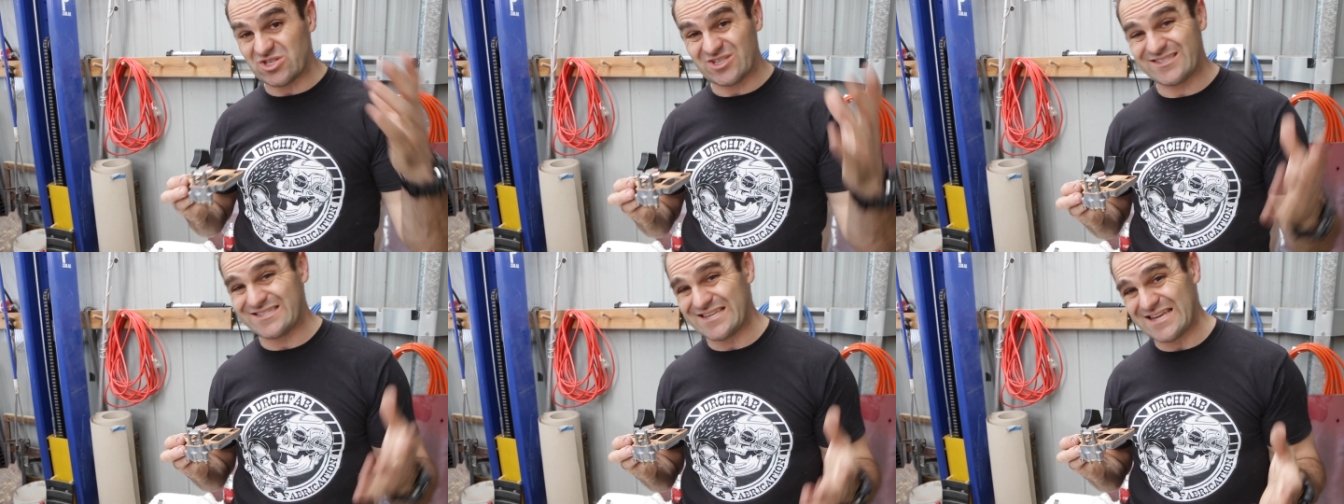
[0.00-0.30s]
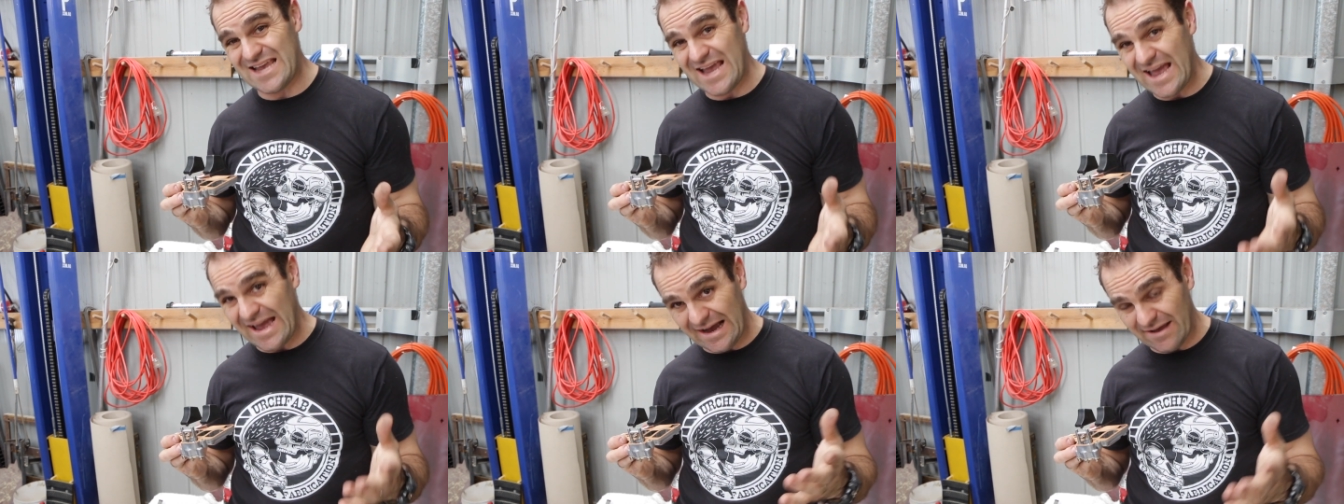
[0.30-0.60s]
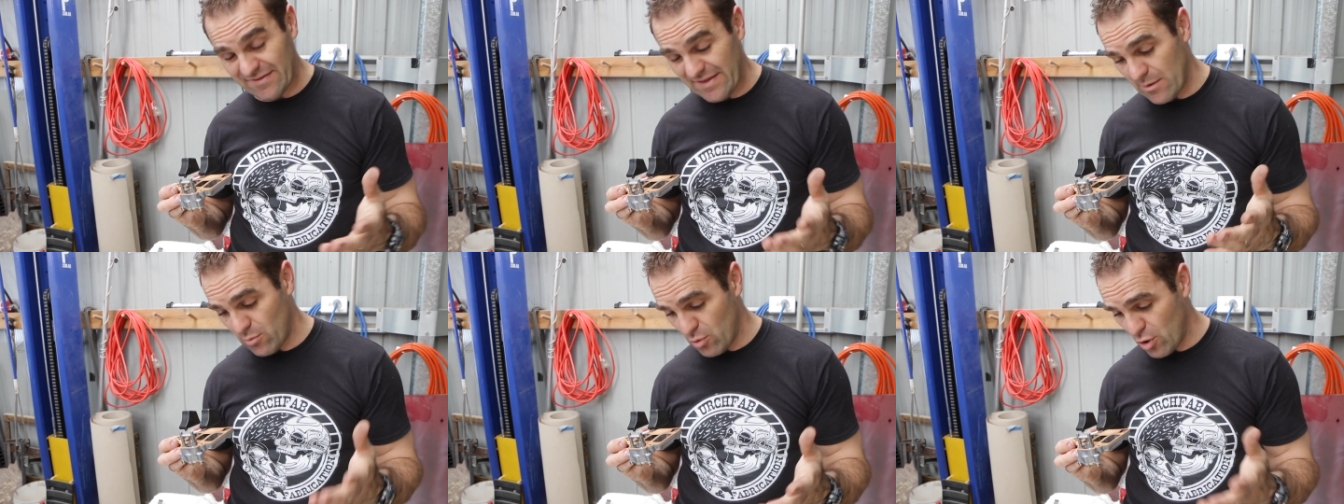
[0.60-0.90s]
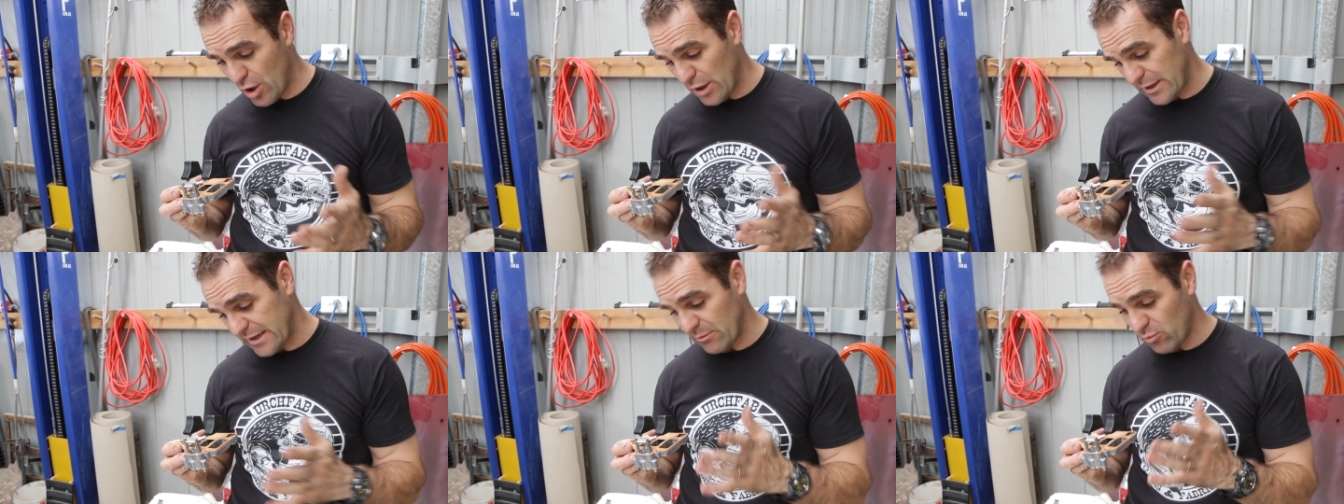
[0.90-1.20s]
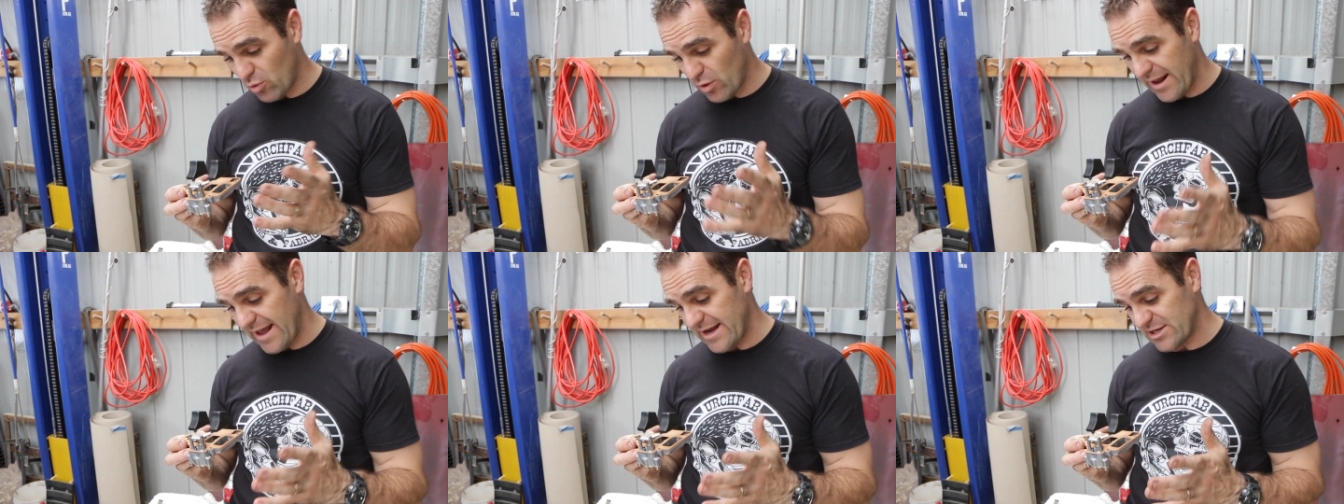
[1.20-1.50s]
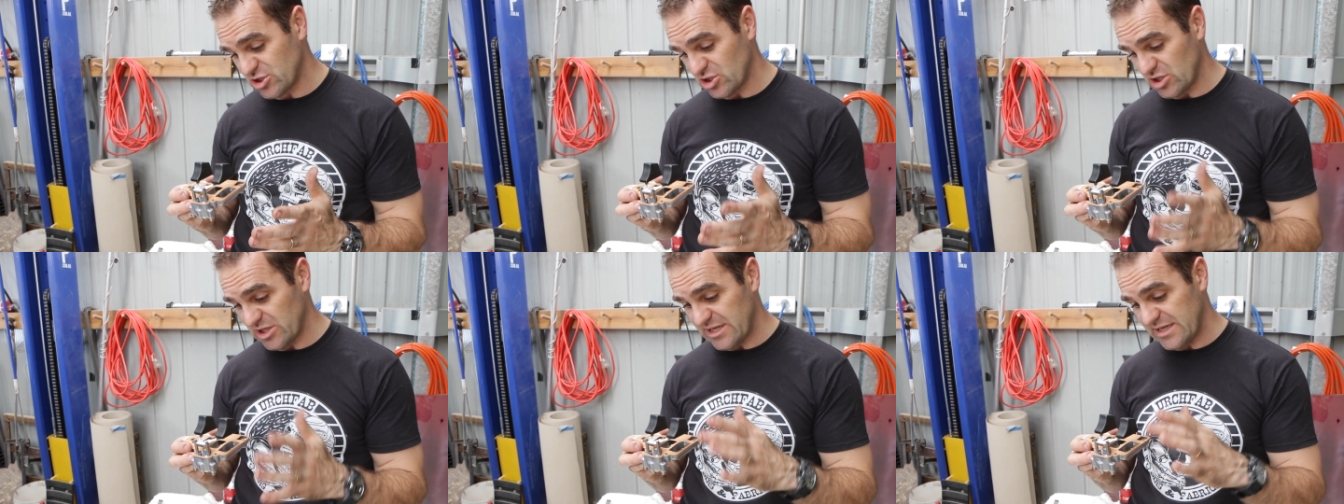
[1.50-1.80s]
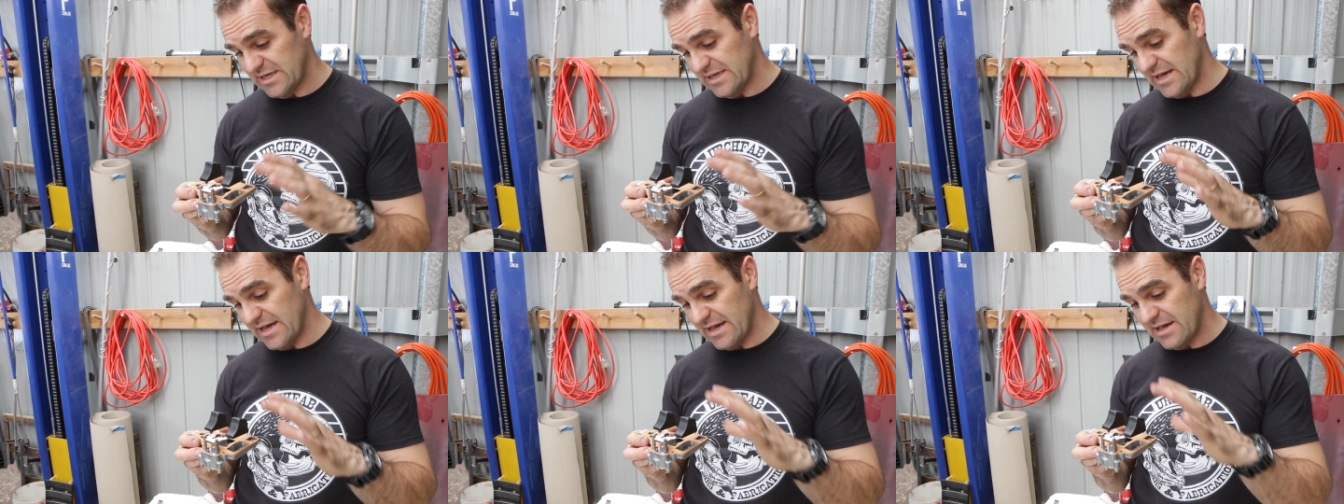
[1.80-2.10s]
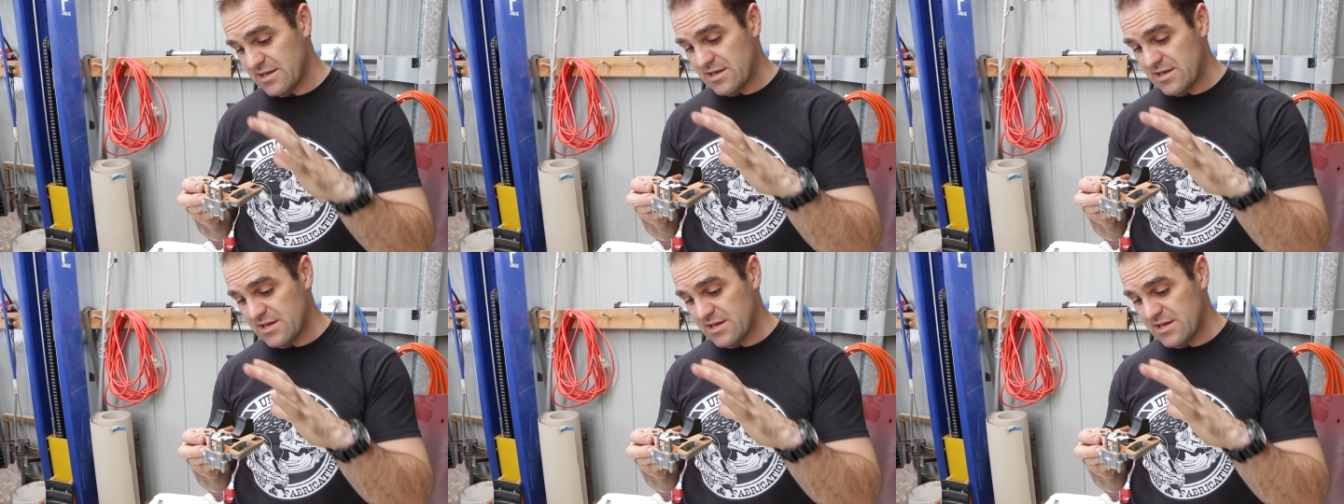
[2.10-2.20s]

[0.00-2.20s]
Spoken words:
to see how they work and what actually,